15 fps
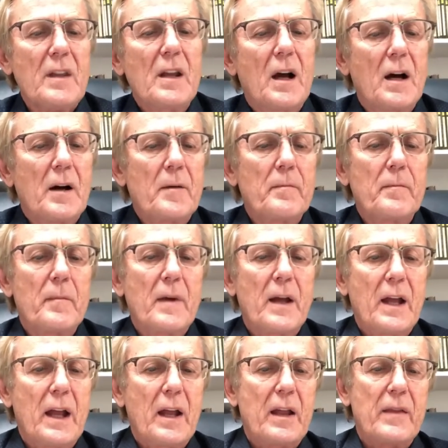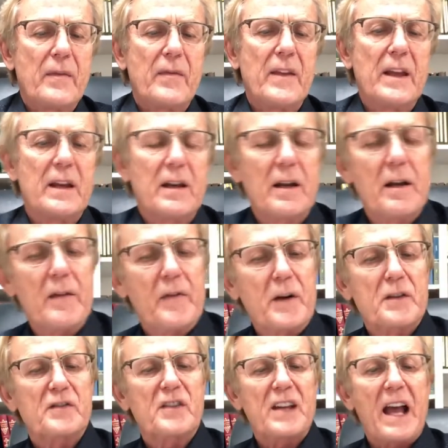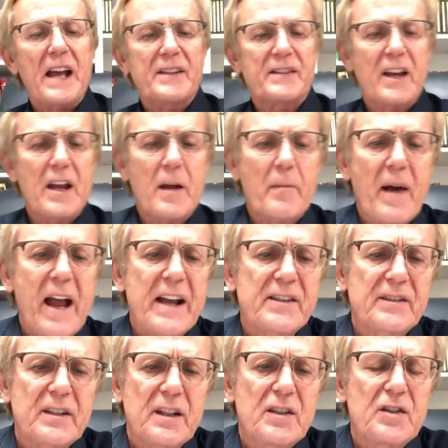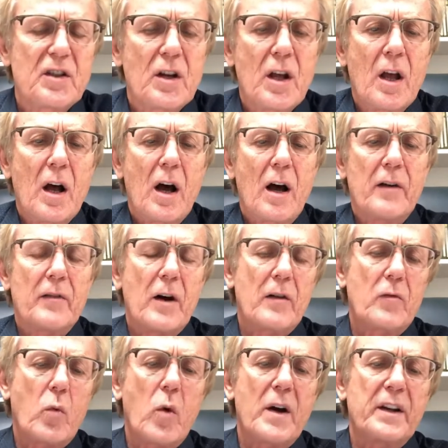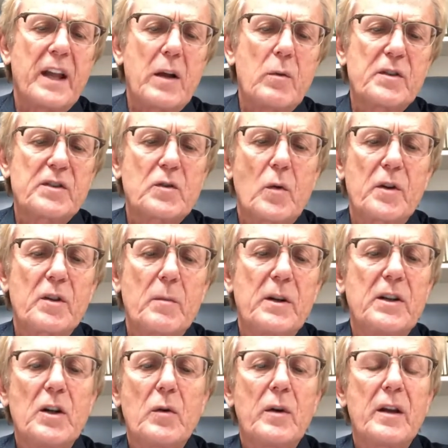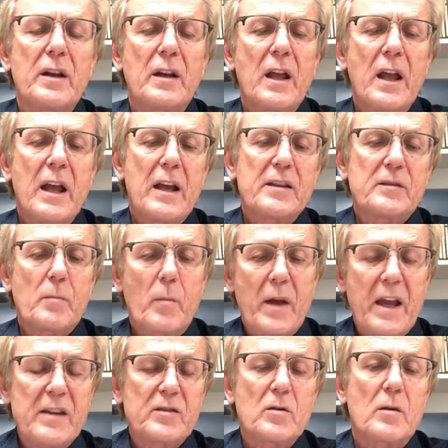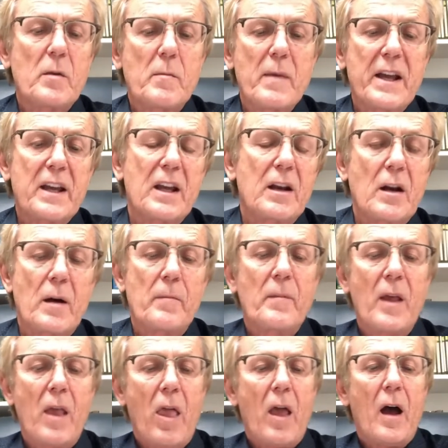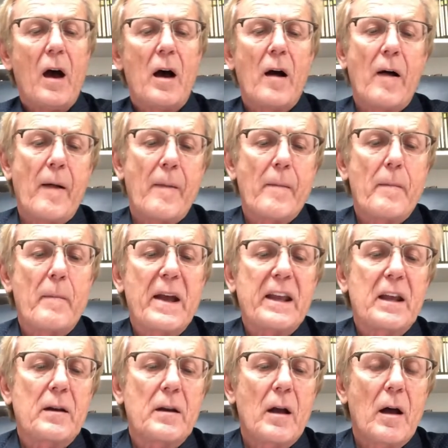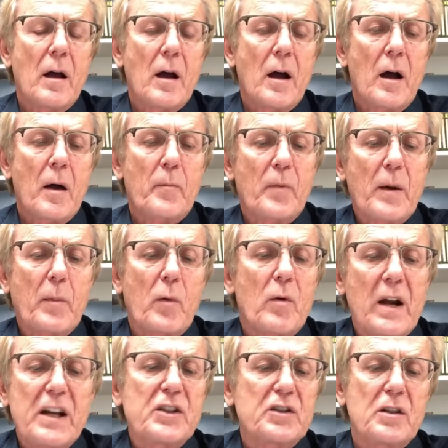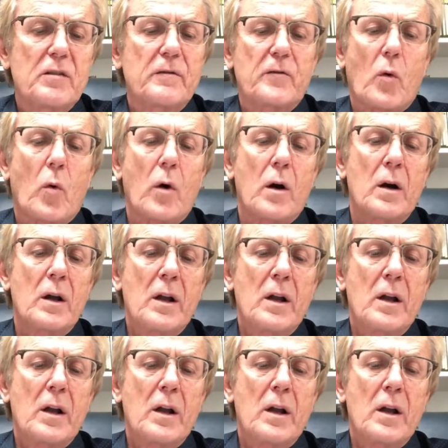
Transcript: um, then there's the isaiah passage of, of what he was going to be doing. He's, he's going to be making a, uh, making a preparation for,